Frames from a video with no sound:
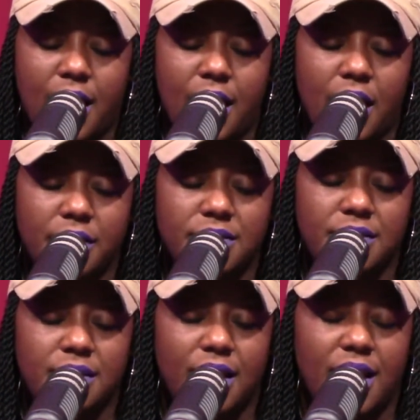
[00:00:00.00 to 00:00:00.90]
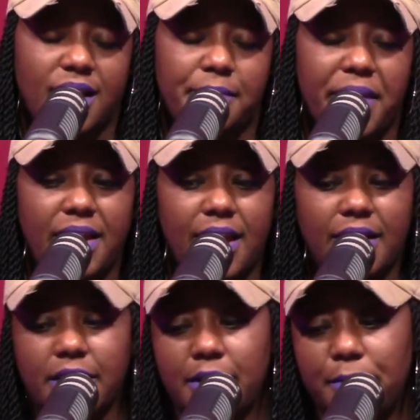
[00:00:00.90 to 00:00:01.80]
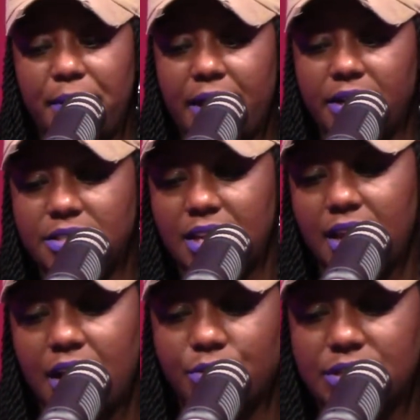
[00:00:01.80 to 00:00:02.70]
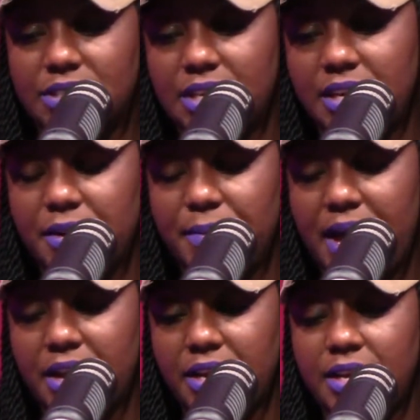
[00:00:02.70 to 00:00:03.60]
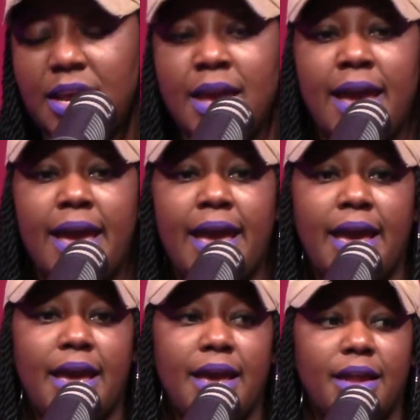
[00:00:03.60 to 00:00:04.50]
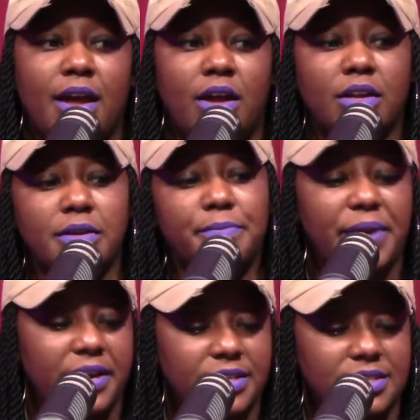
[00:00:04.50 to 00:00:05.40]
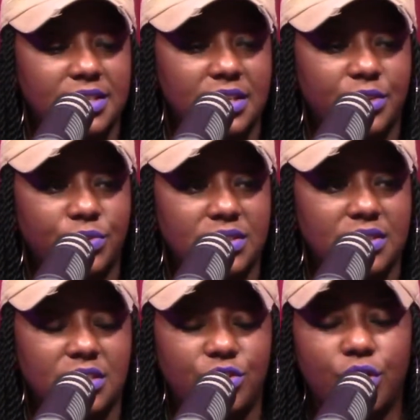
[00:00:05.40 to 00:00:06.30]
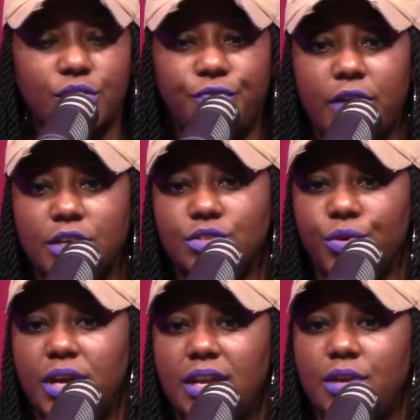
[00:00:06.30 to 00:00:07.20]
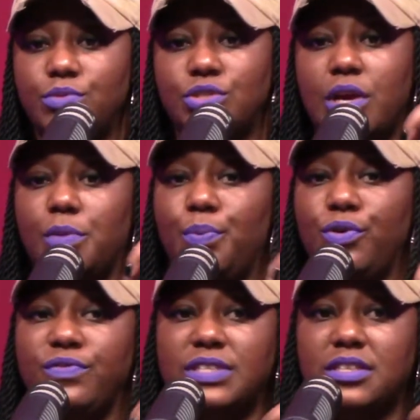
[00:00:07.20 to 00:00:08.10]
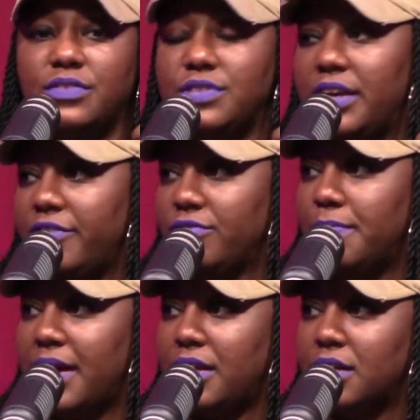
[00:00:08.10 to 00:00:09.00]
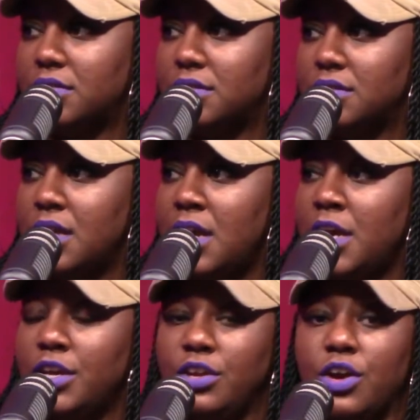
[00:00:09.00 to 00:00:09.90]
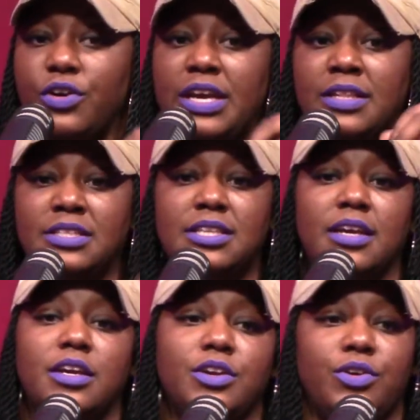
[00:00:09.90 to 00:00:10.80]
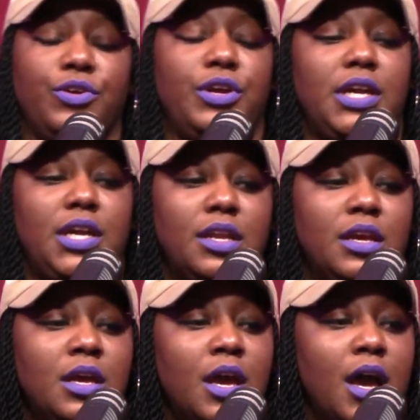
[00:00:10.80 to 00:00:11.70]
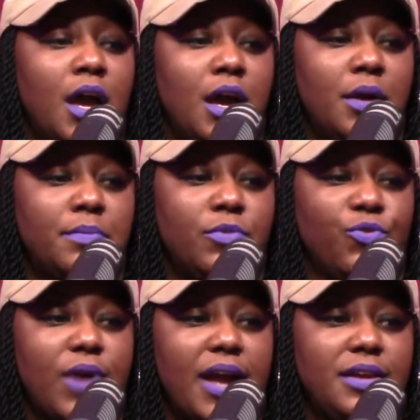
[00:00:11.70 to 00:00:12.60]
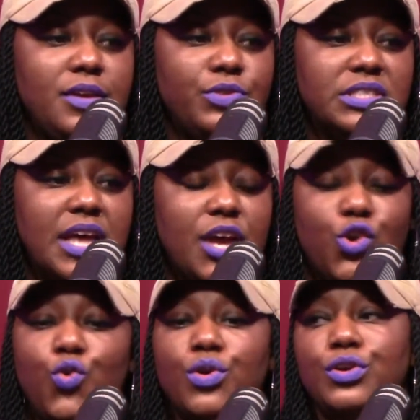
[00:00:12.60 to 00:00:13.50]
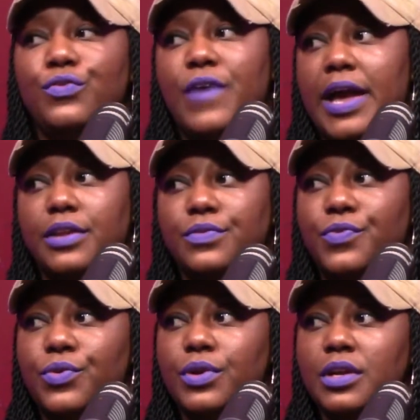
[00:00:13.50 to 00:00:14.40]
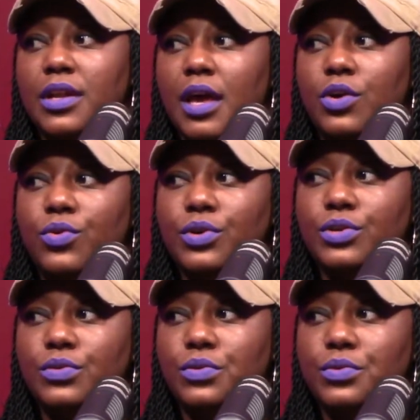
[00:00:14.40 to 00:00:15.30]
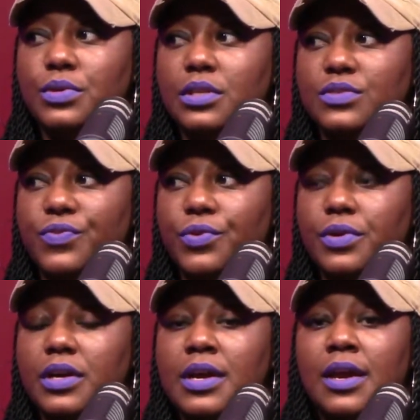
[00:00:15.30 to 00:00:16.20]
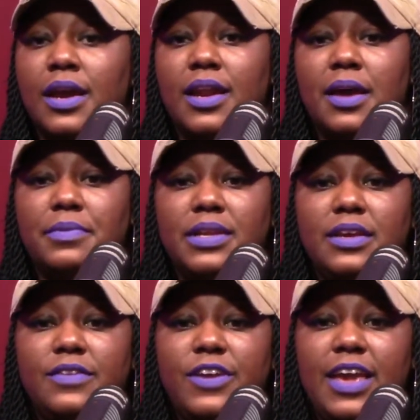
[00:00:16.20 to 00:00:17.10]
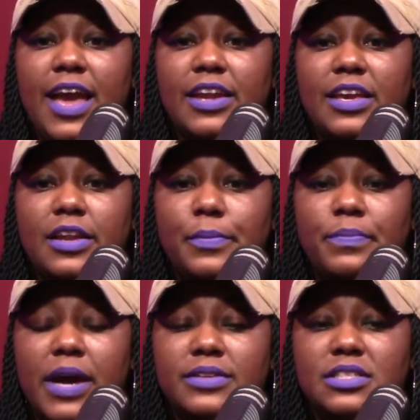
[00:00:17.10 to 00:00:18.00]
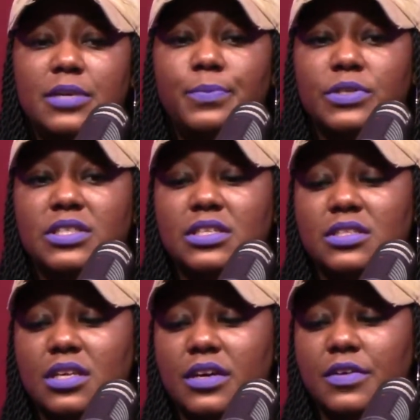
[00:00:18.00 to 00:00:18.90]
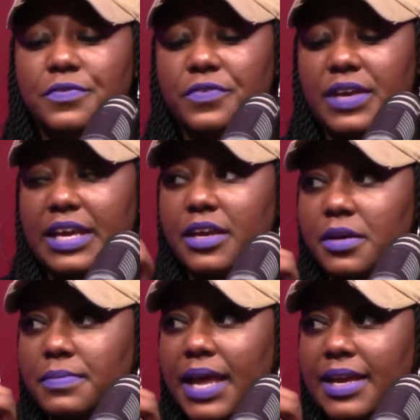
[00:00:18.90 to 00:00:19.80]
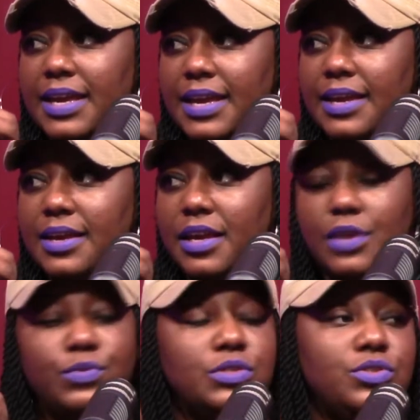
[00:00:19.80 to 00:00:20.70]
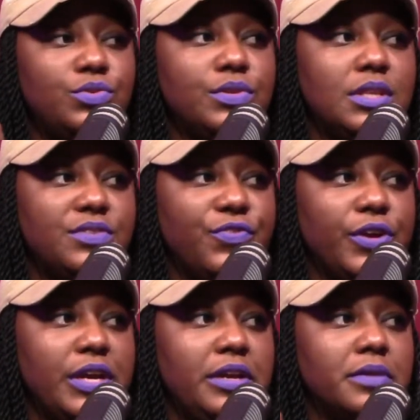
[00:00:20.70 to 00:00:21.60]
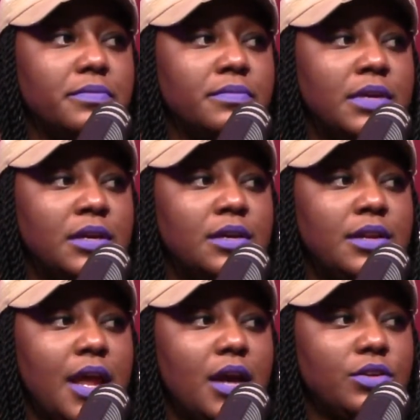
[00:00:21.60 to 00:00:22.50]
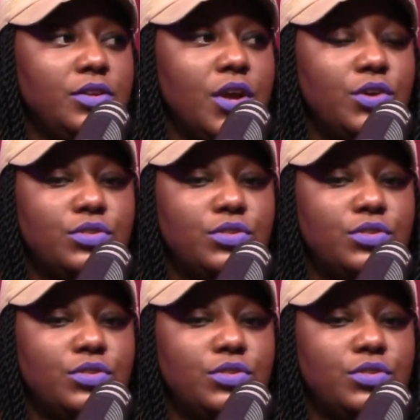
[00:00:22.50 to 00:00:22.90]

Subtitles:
I made like a comparison. Like I was thinking about it, and on a comparison, it was, you know, the first Creed, he was trying to prove himself to everybody else. You know, and the second Creed, Rocky was like, who are you fighting for? Like, who are you doing this for? And I believe he had to get a deeper sense of him. Like he was doing this for him now, you know.